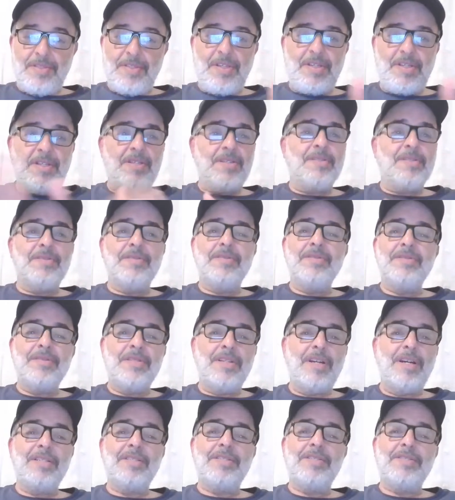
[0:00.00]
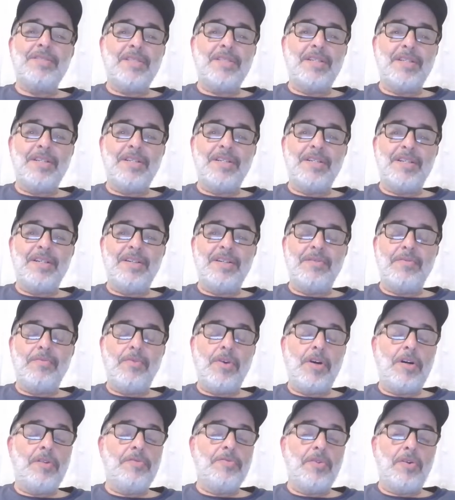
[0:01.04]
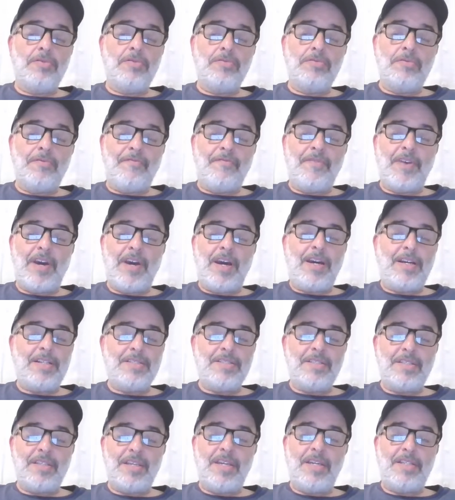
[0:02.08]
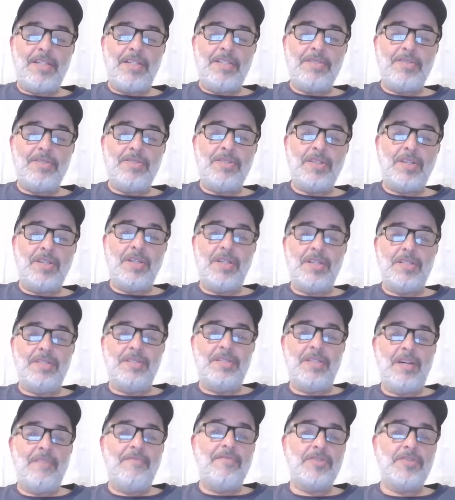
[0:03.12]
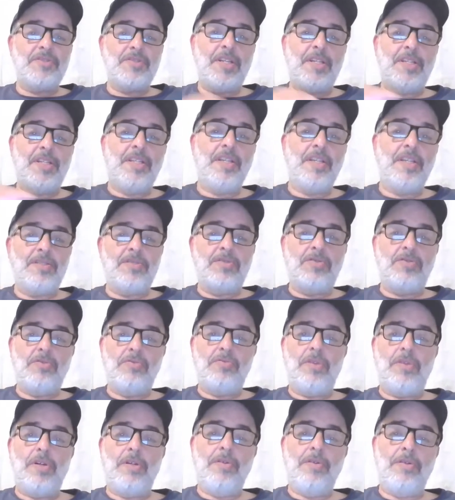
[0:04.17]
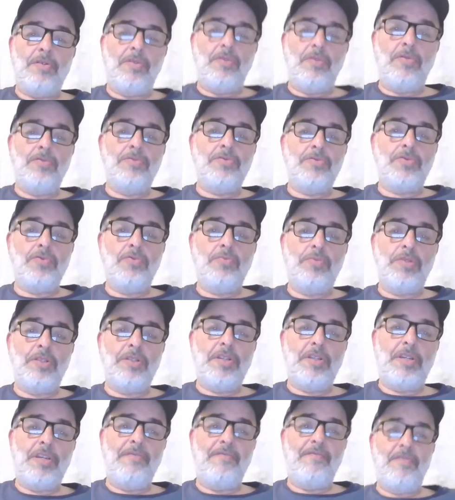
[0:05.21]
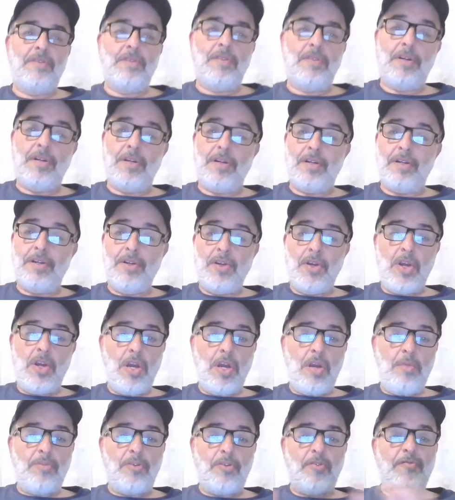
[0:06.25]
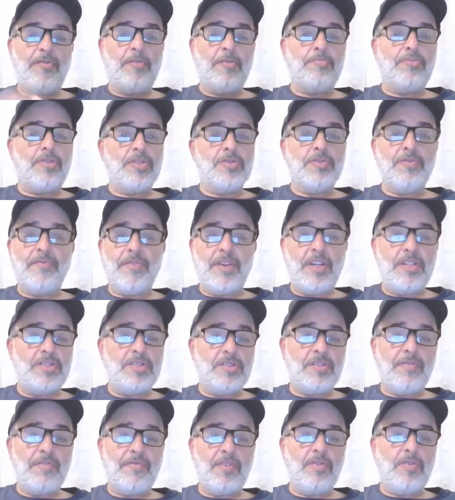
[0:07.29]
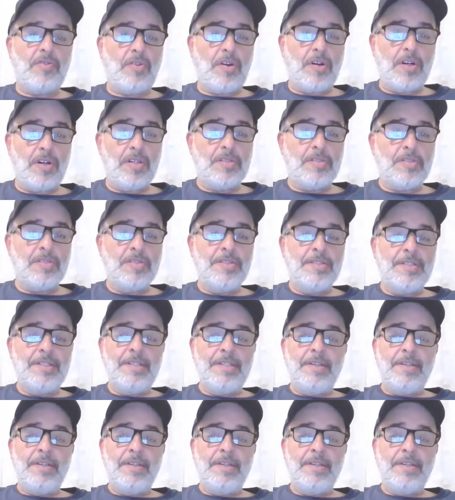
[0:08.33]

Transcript: that's a well-known fact, and it's devastating to those who believe in the perfect preservation of the Quran.